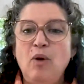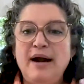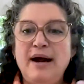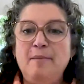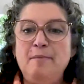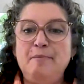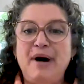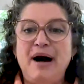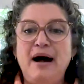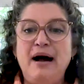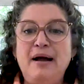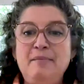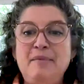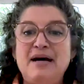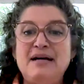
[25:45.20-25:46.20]
When I'm
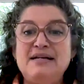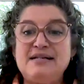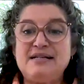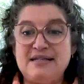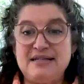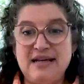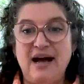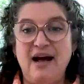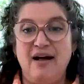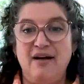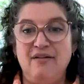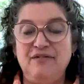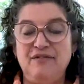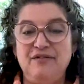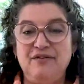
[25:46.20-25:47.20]
by
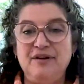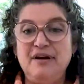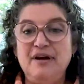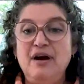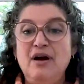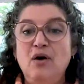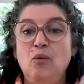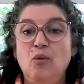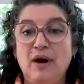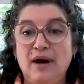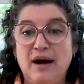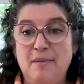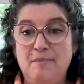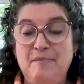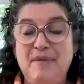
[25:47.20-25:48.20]
myself, what
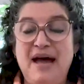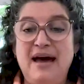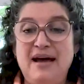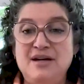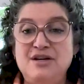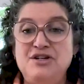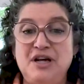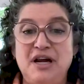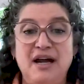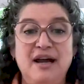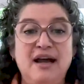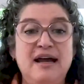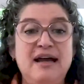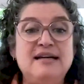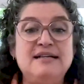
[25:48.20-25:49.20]
I'm
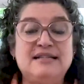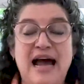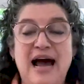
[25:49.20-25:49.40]
managing is